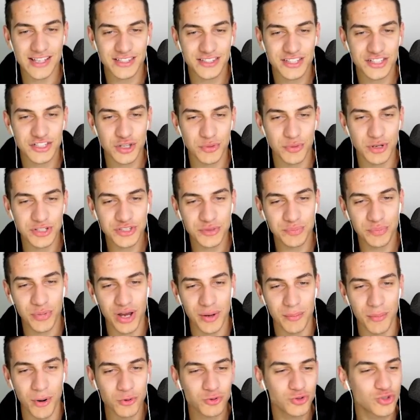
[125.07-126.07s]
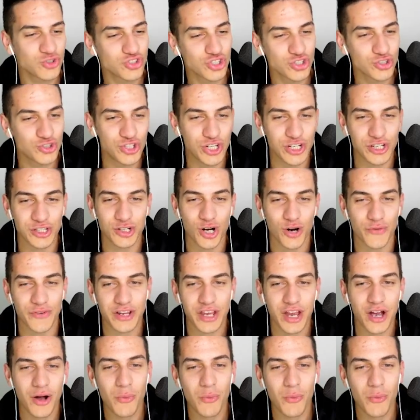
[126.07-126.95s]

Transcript: It's your boy Moose, just chilling over here.